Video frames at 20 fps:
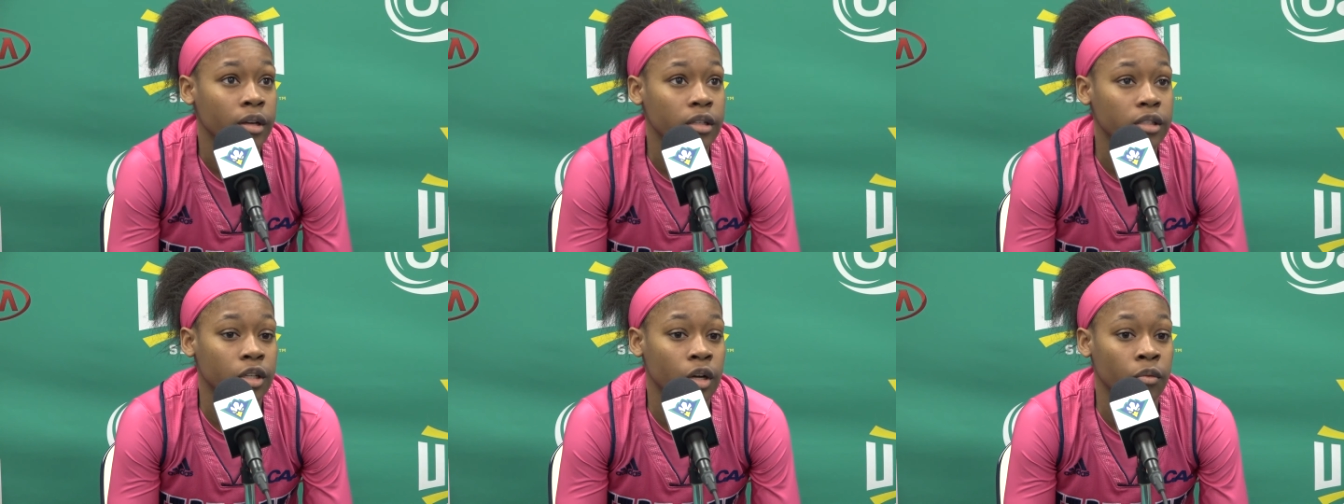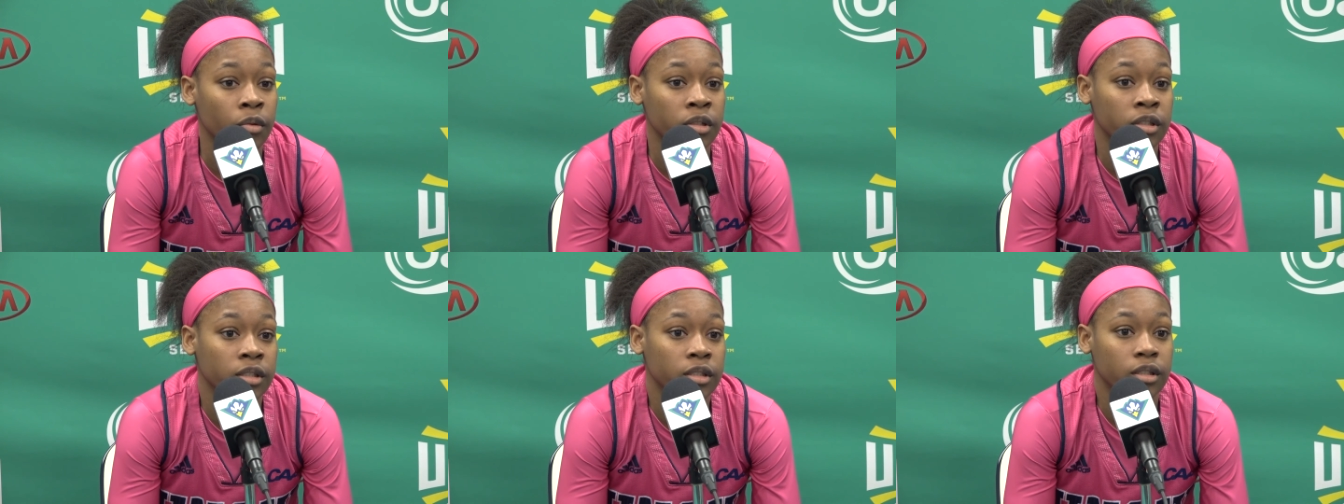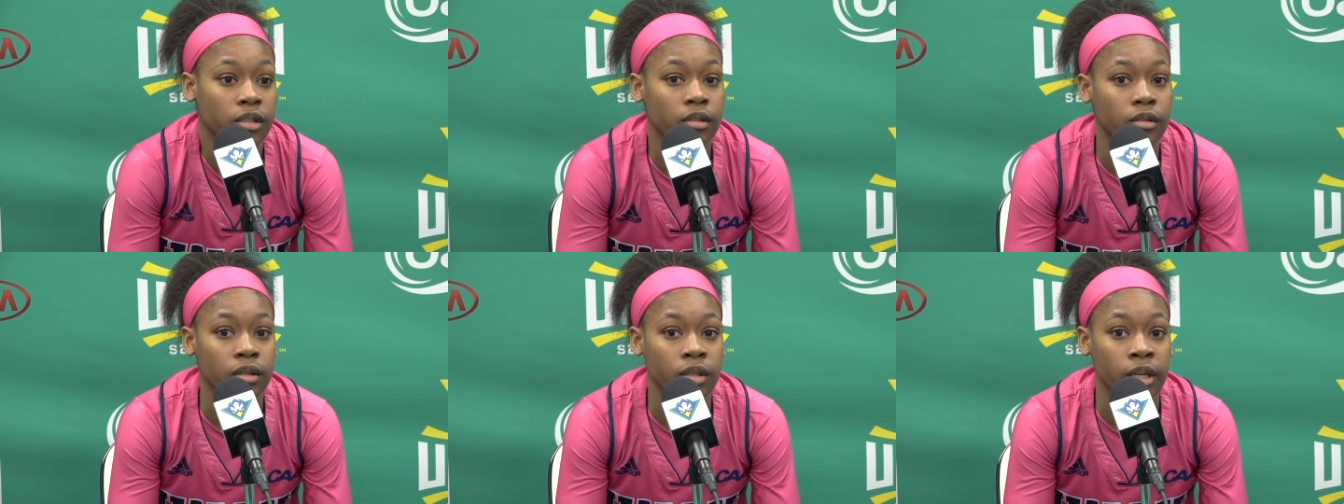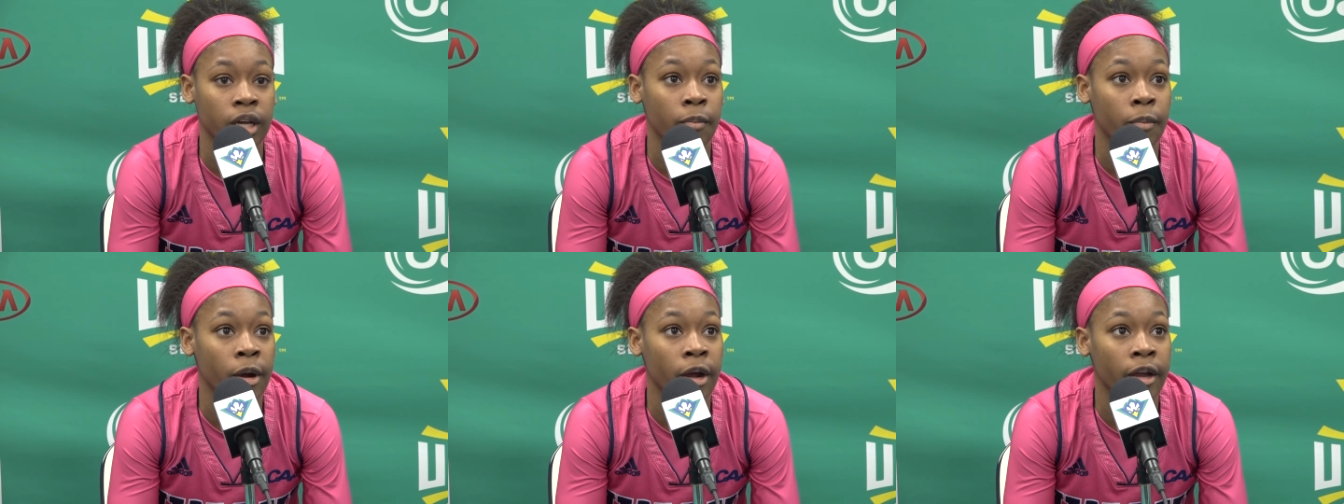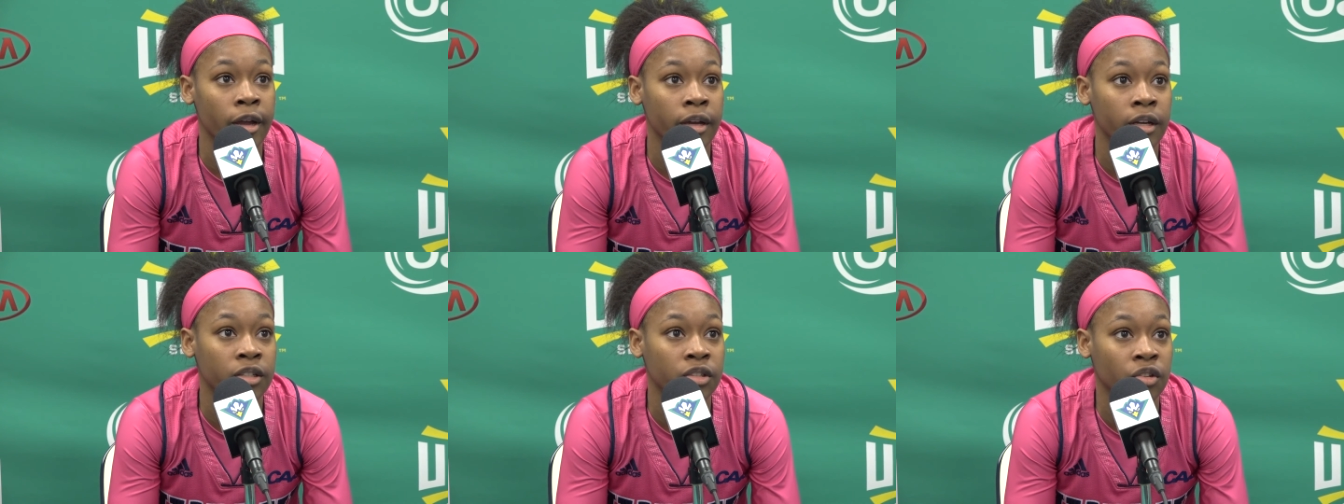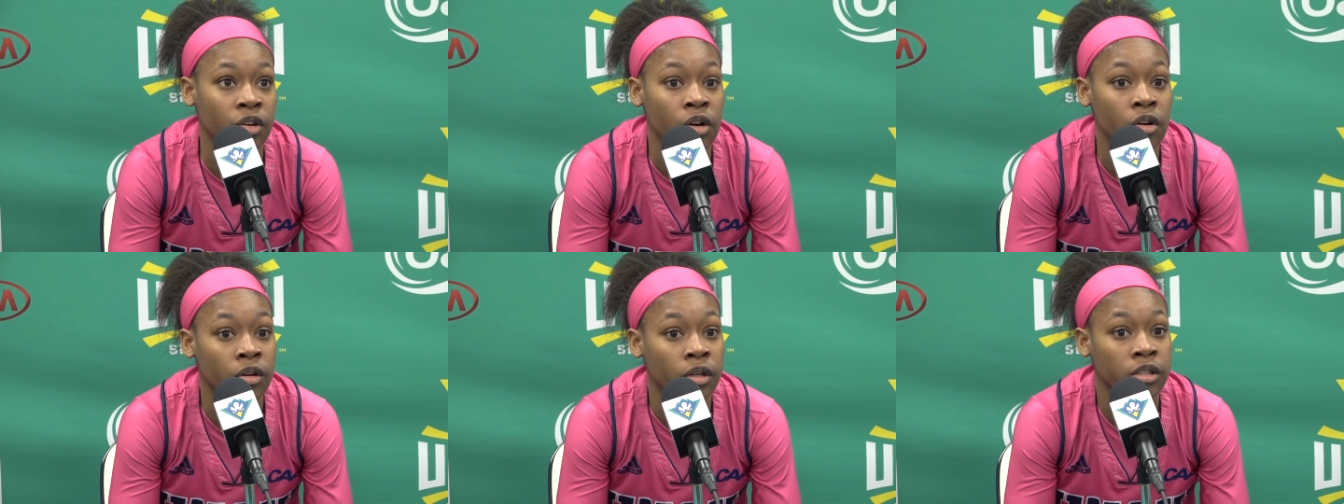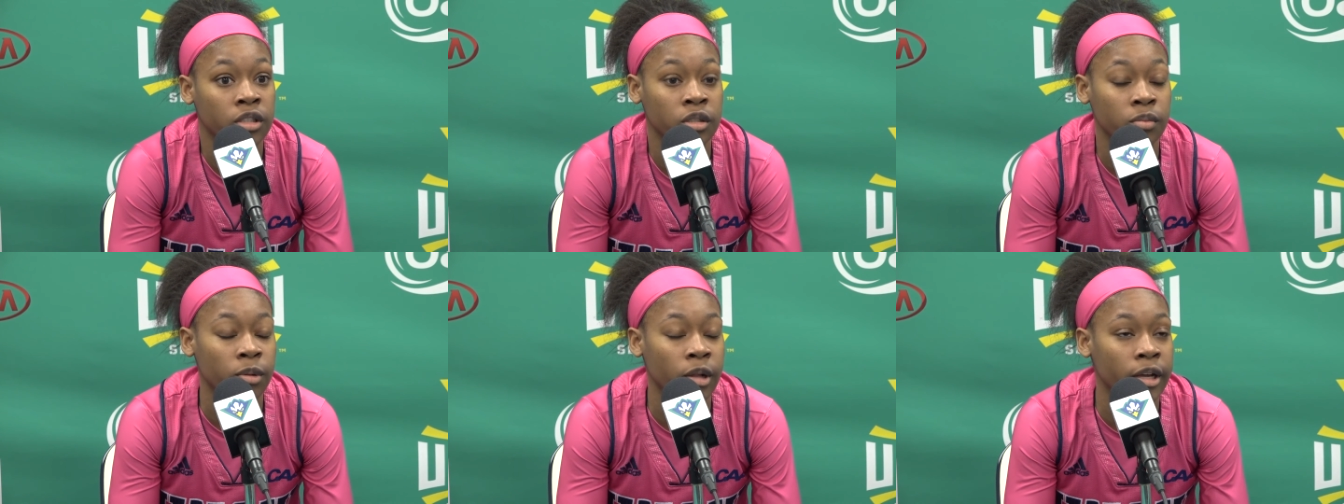So we just kept our head strong
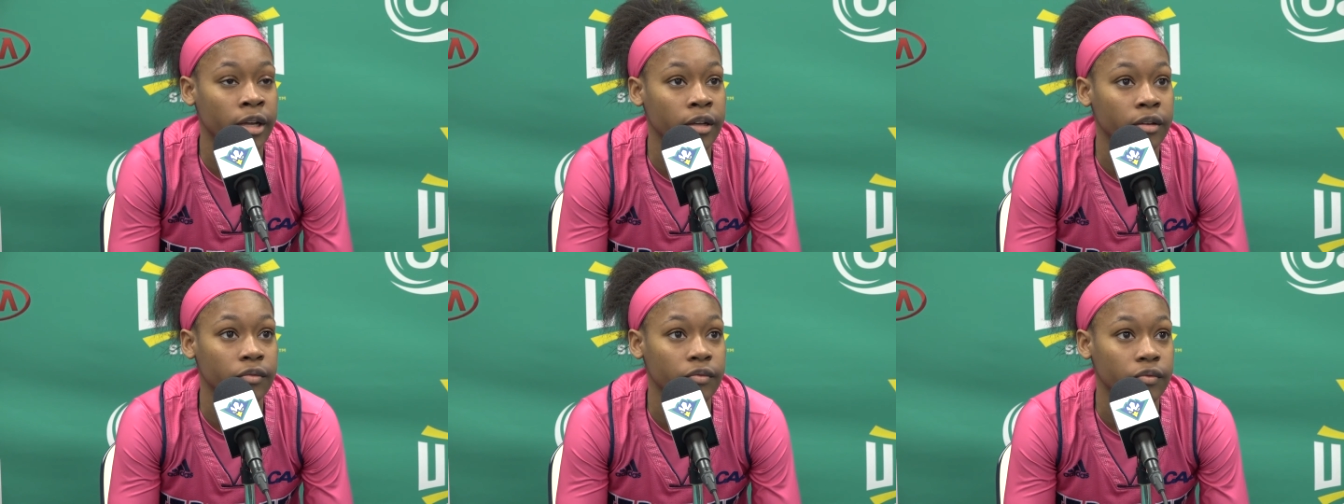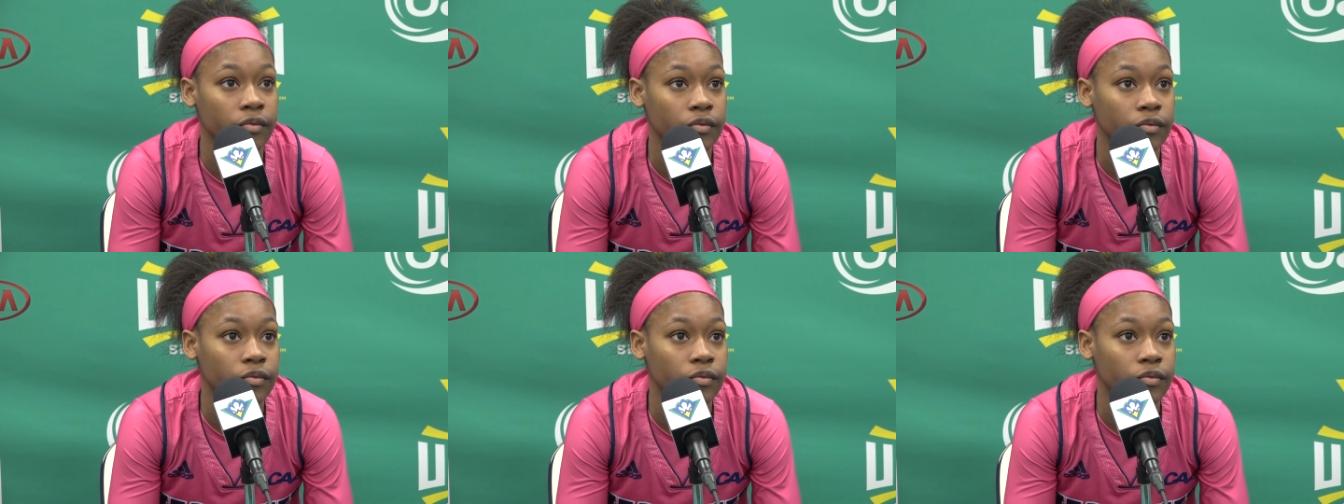and just played.